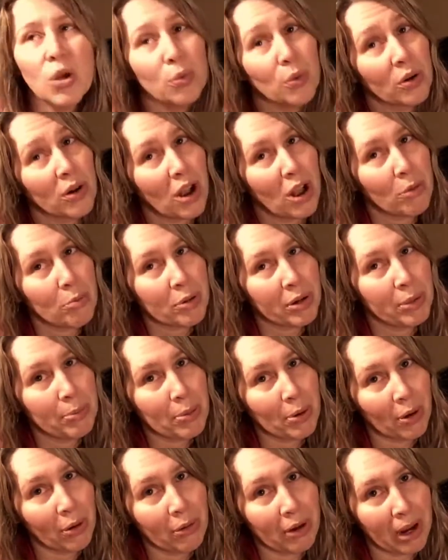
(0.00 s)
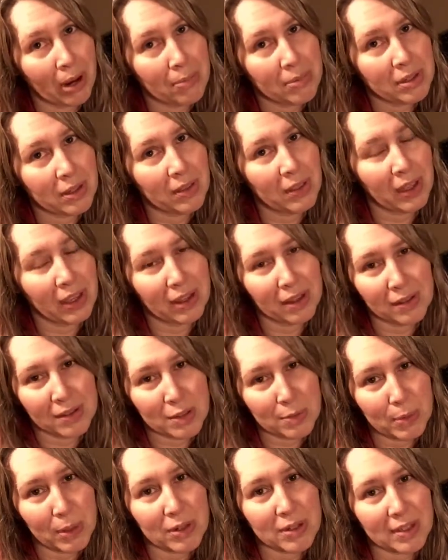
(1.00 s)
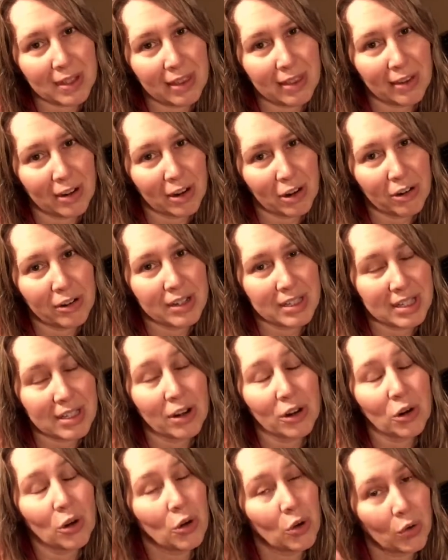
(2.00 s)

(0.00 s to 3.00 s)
we're all pre-programmed to think conspiracy theorists are